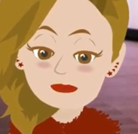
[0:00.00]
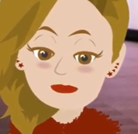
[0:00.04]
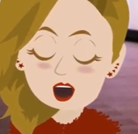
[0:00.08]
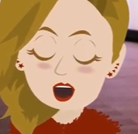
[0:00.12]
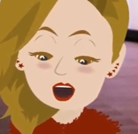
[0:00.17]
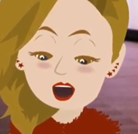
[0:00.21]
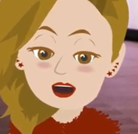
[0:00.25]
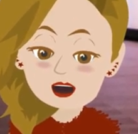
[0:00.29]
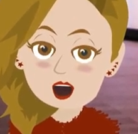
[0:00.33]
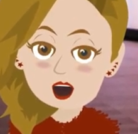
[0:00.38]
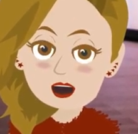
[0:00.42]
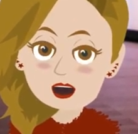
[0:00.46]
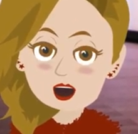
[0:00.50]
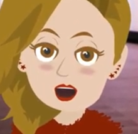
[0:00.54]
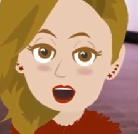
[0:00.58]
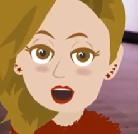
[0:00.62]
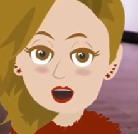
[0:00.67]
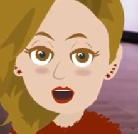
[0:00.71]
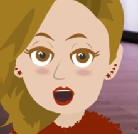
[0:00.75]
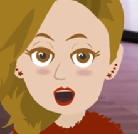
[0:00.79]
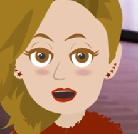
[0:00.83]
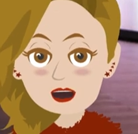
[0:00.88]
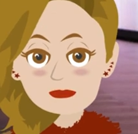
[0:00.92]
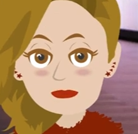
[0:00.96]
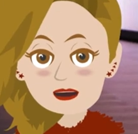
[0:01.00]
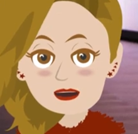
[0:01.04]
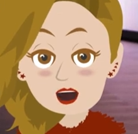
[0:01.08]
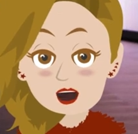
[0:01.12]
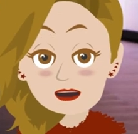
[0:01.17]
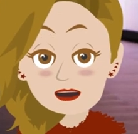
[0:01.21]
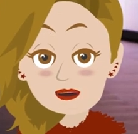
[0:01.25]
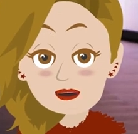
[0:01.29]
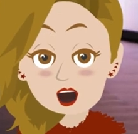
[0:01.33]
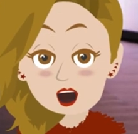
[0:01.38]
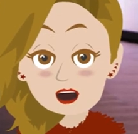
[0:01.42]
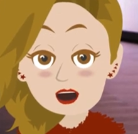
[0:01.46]
in the moment
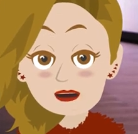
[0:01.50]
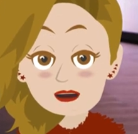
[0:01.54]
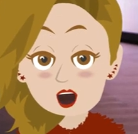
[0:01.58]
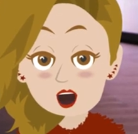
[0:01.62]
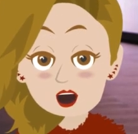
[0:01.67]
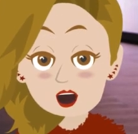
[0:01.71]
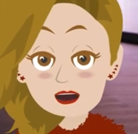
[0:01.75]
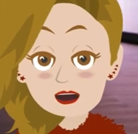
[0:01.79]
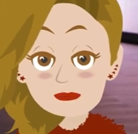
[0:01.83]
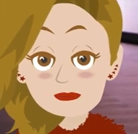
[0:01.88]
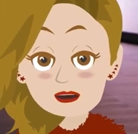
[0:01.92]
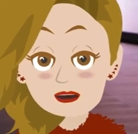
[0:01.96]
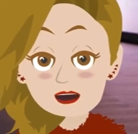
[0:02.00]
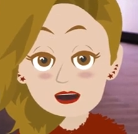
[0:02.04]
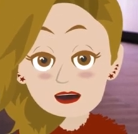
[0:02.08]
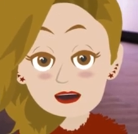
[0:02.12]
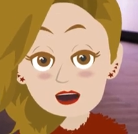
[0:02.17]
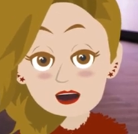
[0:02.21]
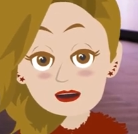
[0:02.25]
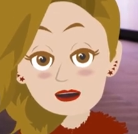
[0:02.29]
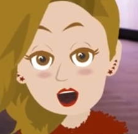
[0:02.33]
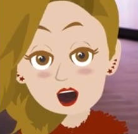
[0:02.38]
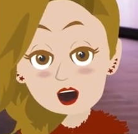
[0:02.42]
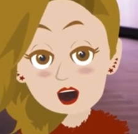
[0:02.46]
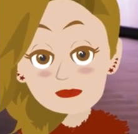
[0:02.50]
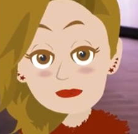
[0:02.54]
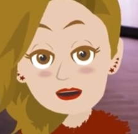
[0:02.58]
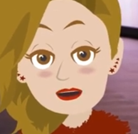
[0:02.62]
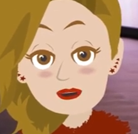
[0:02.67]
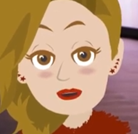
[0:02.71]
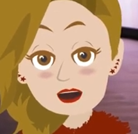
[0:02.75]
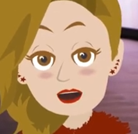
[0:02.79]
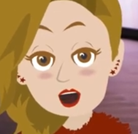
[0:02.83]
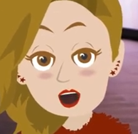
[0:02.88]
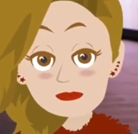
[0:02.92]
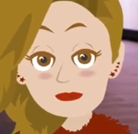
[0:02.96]
resonating with what I want to
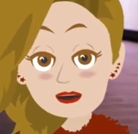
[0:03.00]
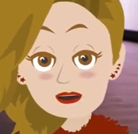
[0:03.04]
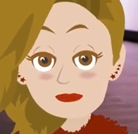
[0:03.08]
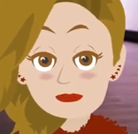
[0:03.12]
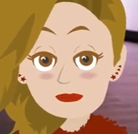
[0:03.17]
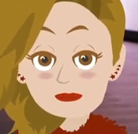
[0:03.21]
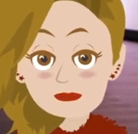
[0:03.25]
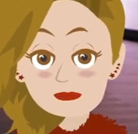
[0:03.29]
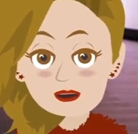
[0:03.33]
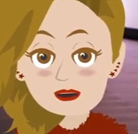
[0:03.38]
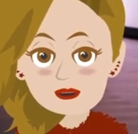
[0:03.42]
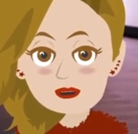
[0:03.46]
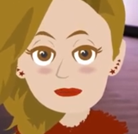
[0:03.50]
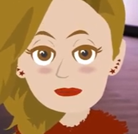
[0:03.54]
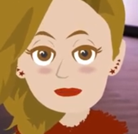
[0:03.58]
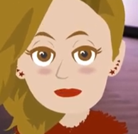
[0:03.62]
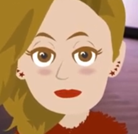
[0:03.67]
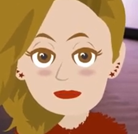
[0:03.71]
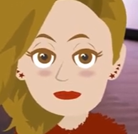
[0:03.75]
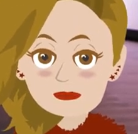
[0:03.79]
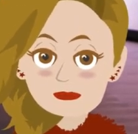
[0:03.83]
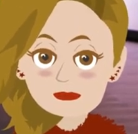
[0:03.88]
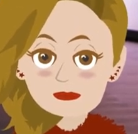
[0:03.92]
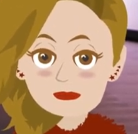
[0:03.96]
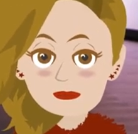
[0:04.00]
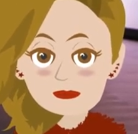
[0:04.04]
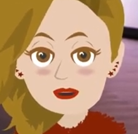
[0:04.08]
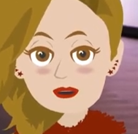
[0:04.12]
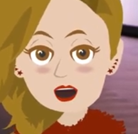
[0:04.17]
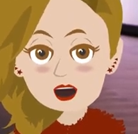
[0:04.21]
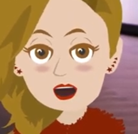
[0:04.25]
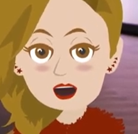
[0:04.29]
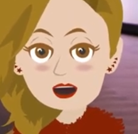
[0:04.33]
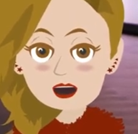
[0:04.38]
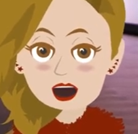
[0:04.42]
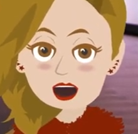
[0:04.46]
believe is truth?
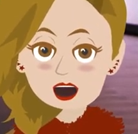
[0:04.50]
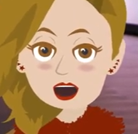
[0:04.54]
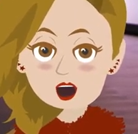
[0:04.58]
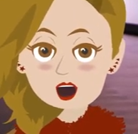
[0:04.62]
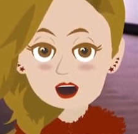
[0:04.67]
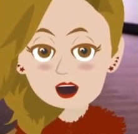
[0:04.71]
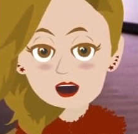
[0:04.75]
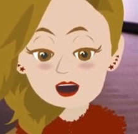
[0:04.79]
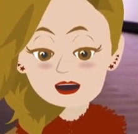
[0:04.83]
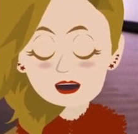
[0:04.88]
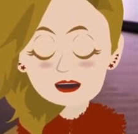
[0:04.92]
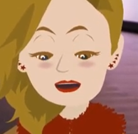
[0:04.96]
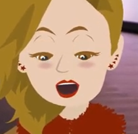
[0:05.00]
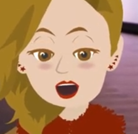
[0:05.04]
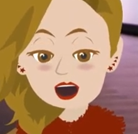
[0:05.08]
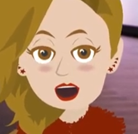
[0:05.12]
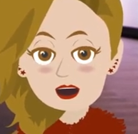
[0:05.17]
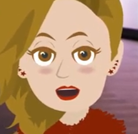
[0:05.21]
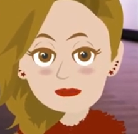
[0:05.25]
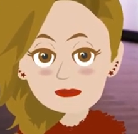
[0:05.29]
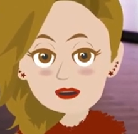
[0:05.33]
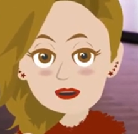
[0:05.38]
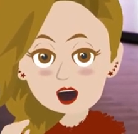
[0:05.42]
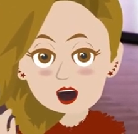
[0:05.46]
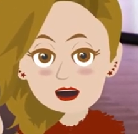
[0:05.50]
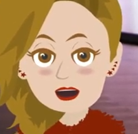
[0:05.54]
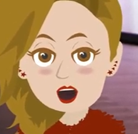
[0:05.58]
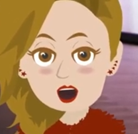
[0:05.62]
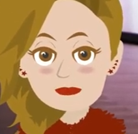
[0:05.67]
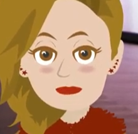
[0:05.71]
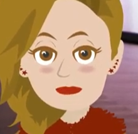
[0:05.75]
How do I know when I